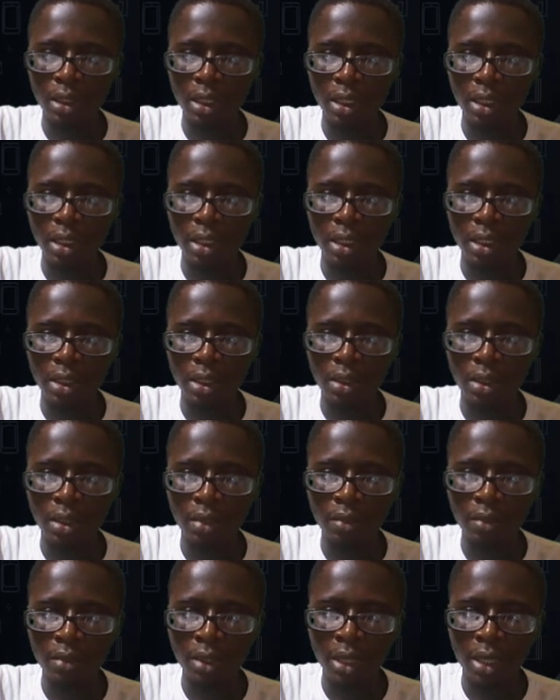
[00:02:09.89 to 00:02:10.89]
They don't
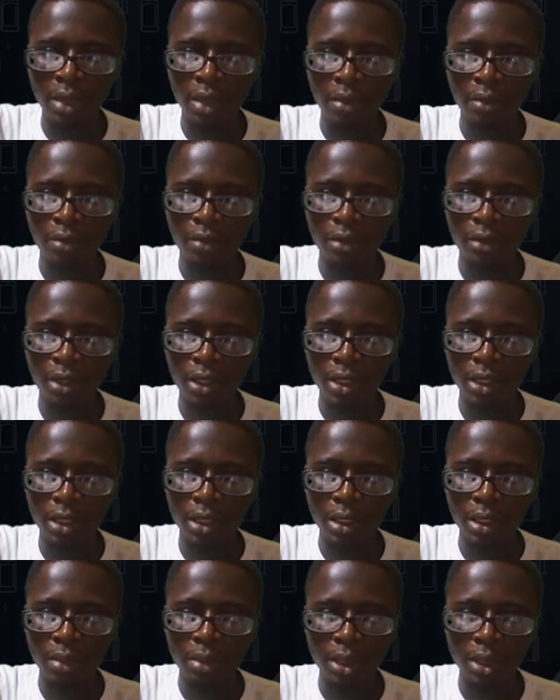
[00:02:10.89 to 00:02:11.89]
even have
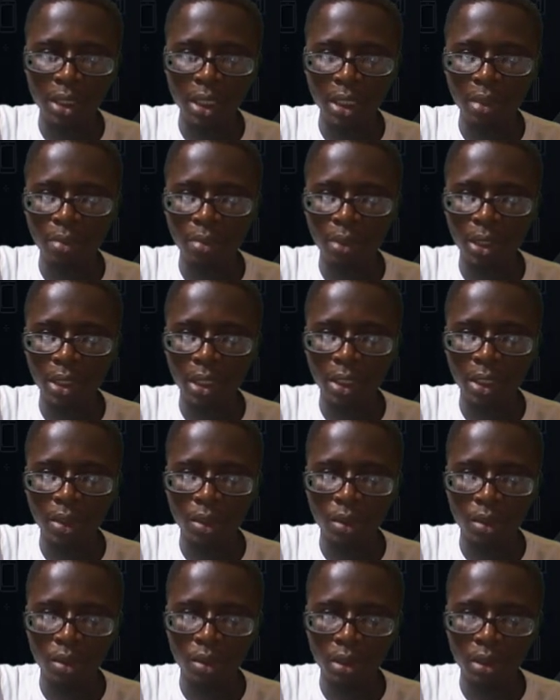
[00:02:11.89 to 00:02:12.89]
same segment
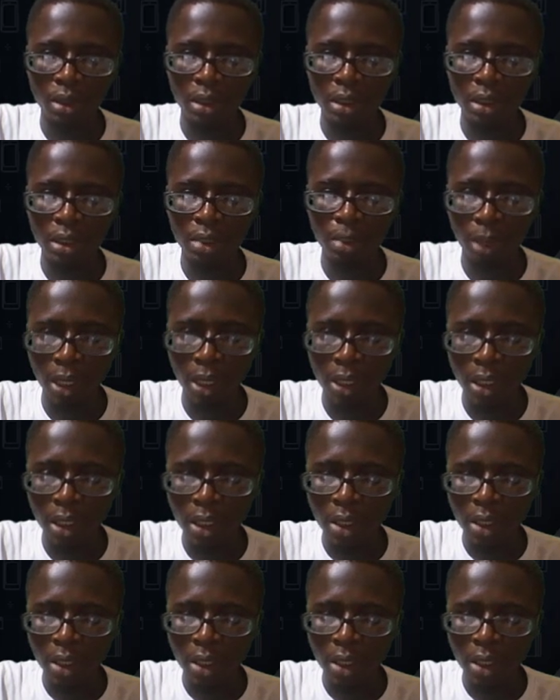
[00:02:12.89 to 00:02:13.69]
at all using this part.